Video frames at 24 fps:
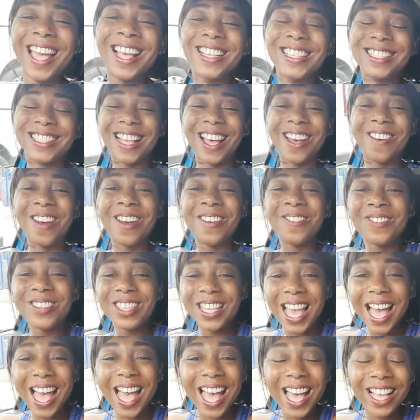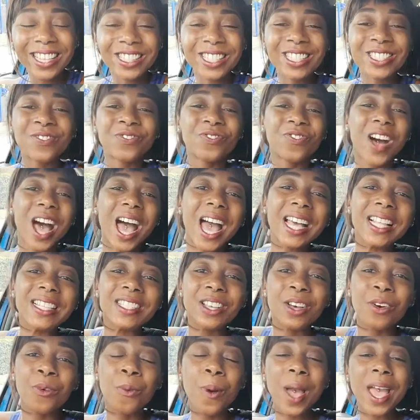So um, yeah, just find
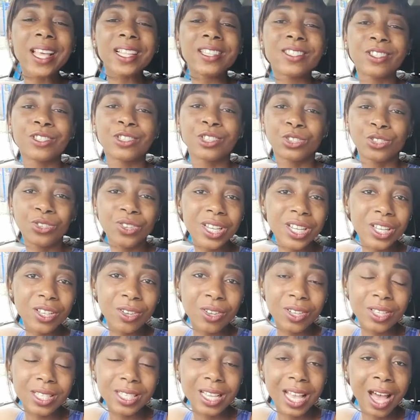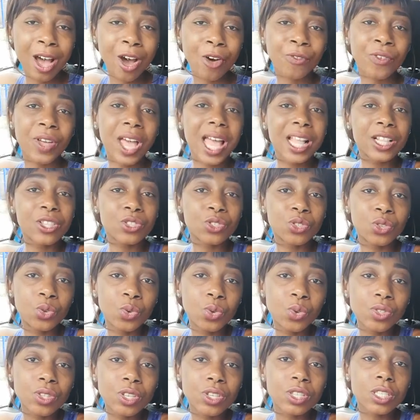a way to treat yourself and
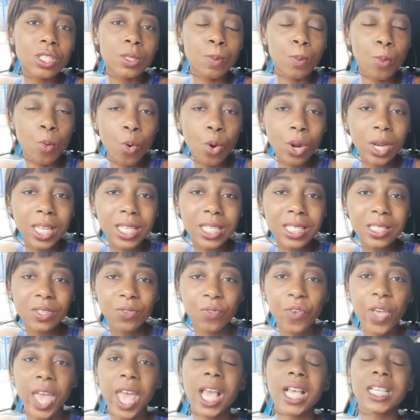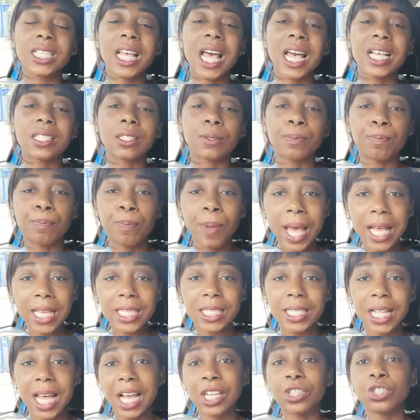do the smallest things as
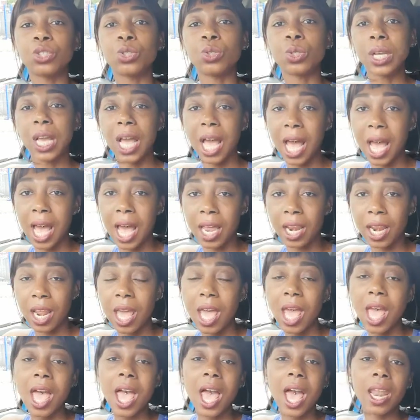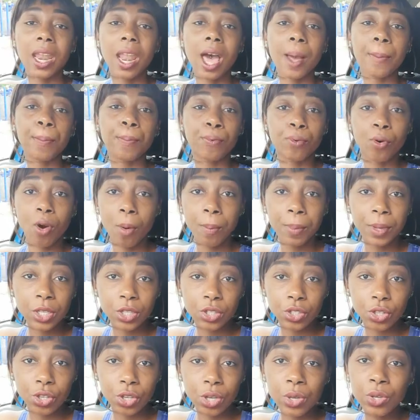best as you can. And I
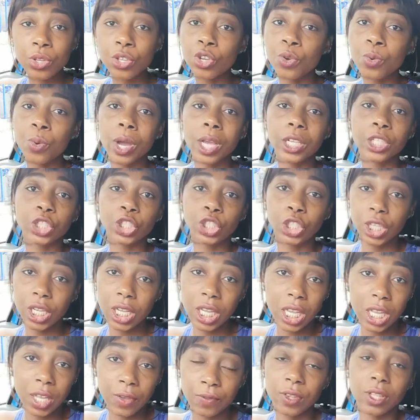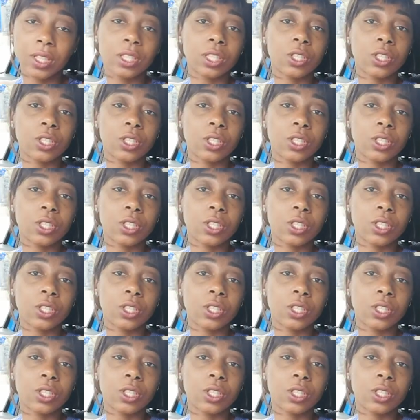promise you, you achieve